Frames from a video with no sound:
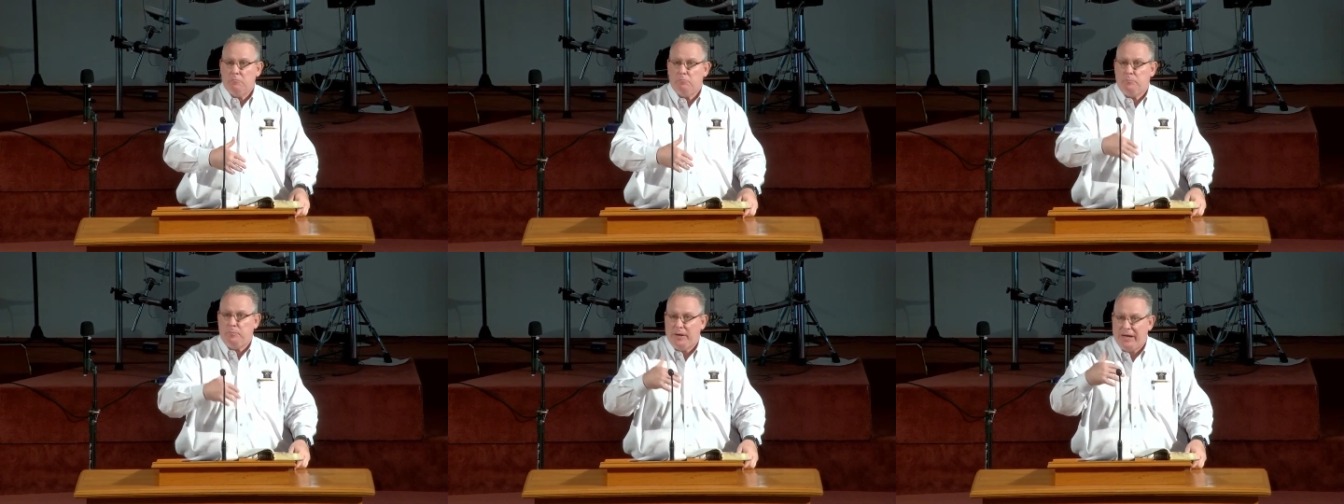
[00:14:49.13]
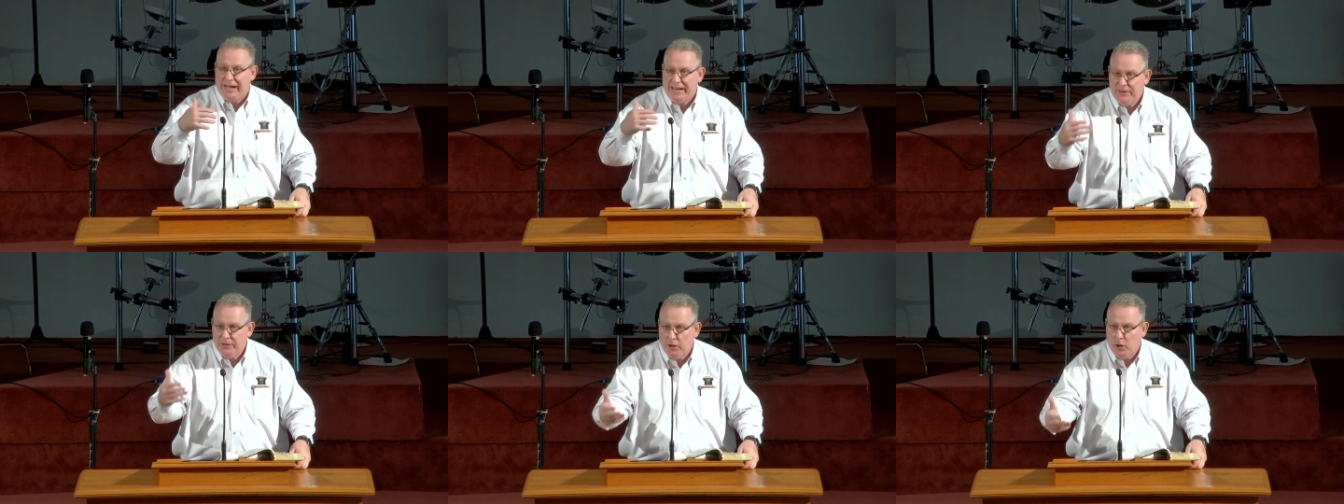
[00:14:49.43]

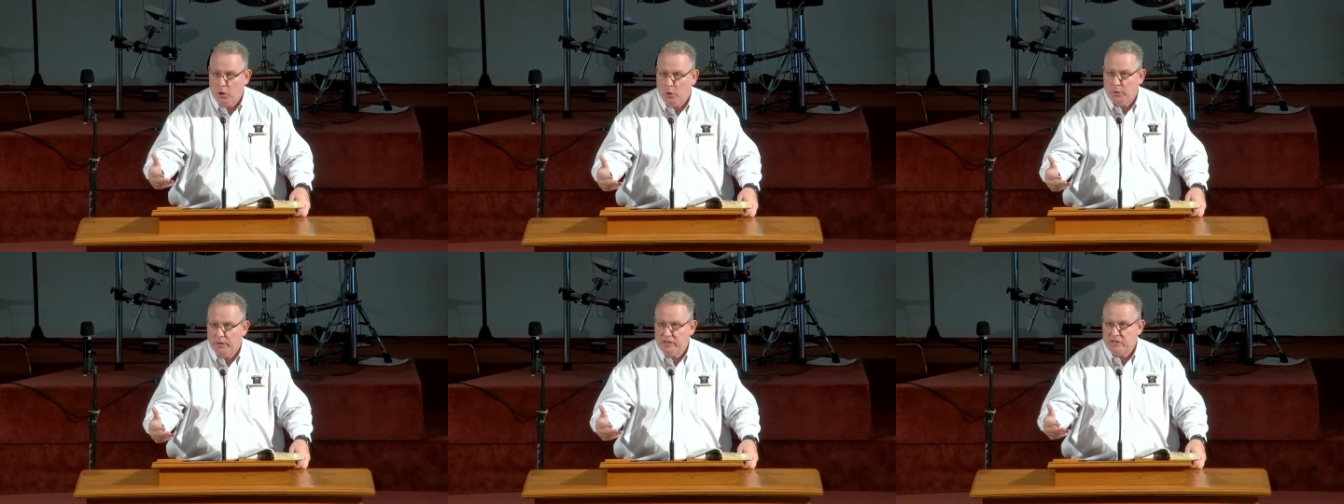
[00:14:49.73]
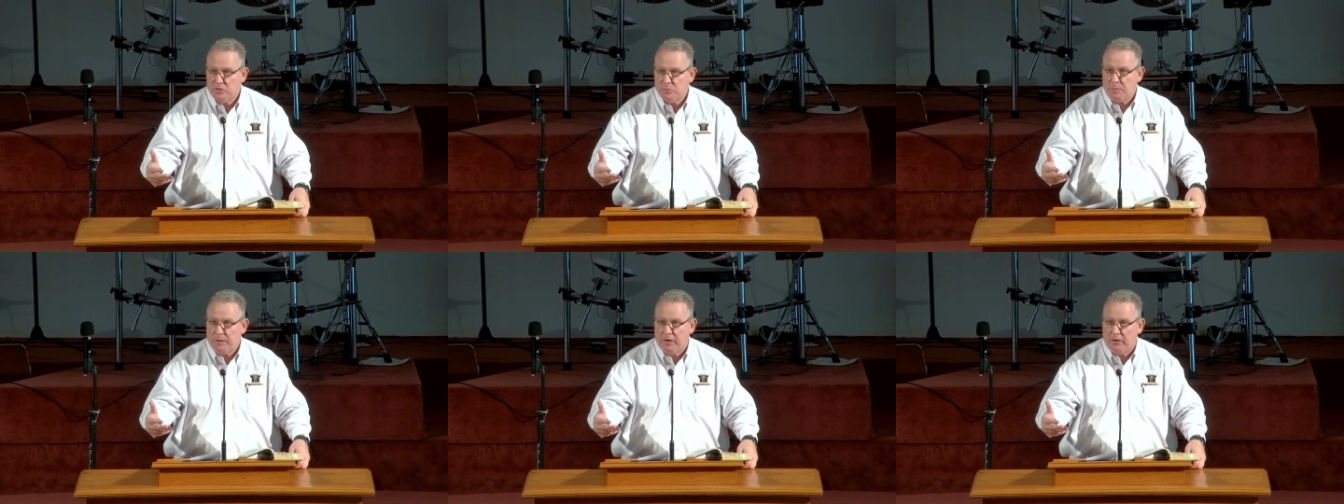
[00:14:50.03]
by the Holy
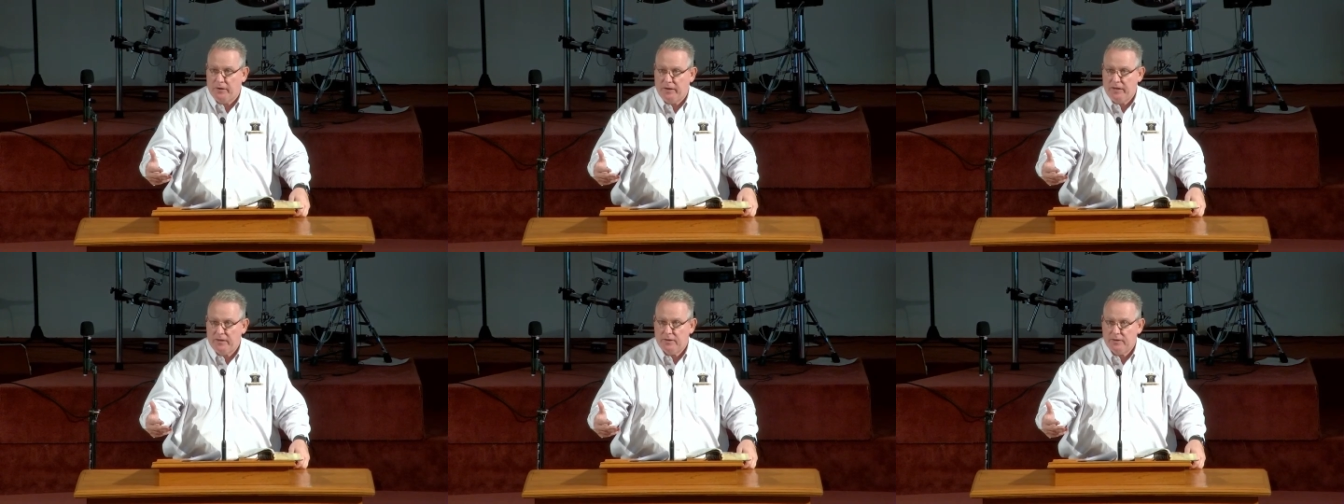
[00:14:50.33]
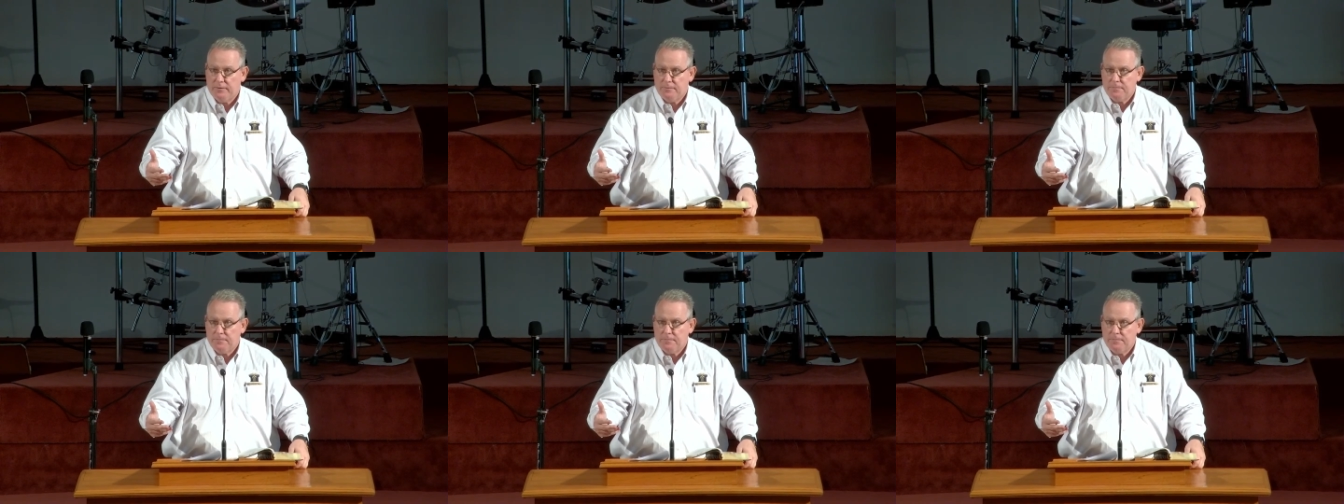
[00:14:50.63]
Spirit.